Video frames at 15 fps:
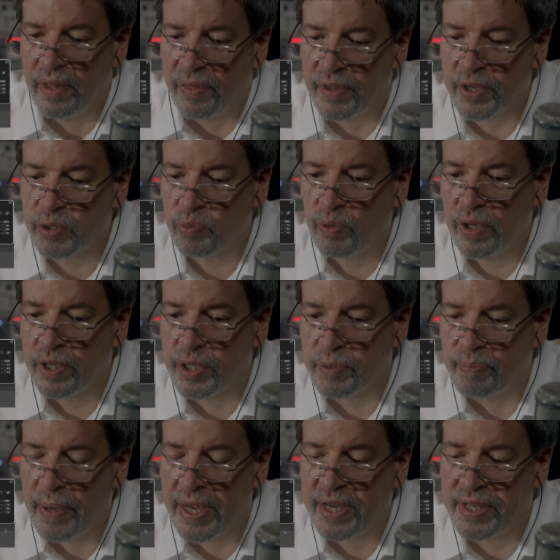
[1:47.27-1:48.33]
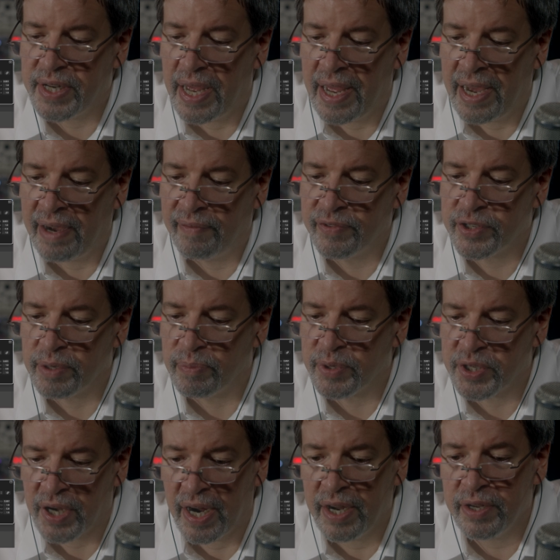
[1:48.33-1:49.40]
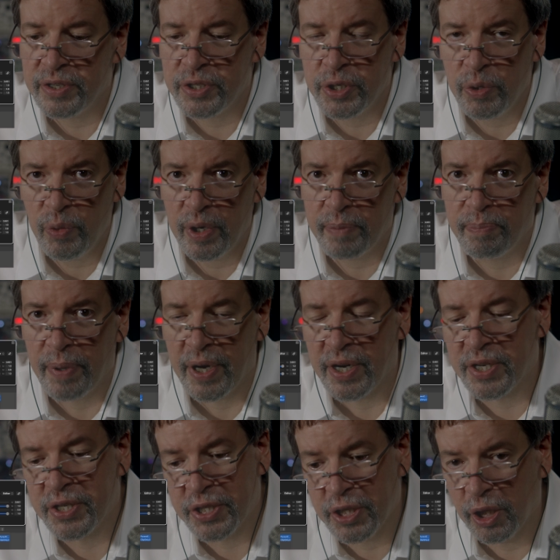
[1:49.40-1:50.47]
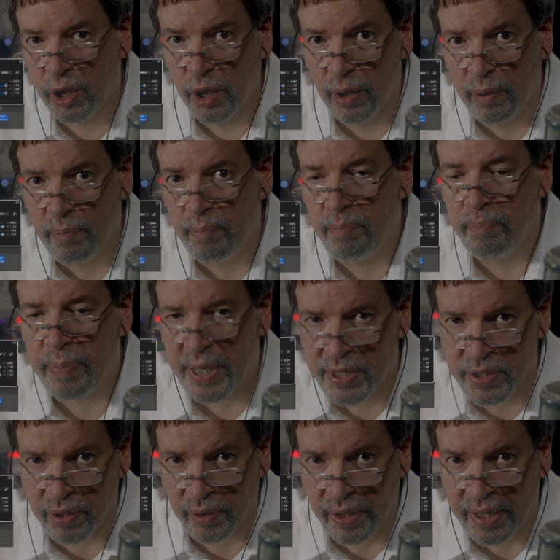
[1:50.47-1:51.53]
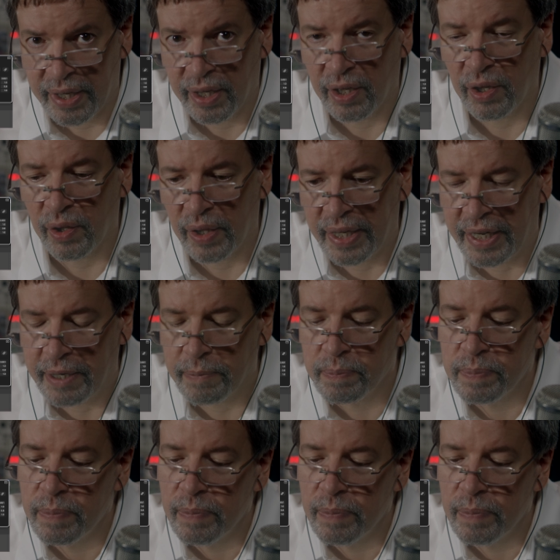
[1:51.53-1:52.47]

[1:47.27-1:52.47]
This one's meant to have some size to it, but it's still basically clean.